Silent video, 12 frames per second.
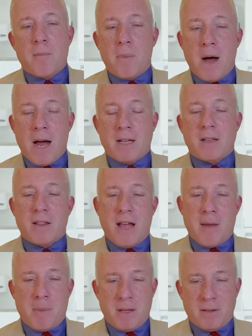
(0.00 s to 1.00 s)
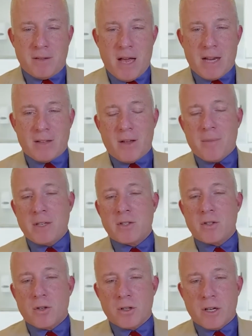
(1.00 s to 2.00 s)
But that being said, as I
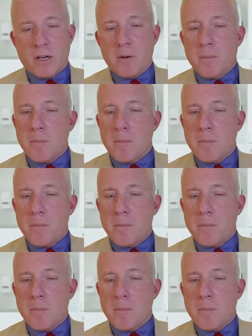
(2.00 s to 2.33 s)
mentioned earlier,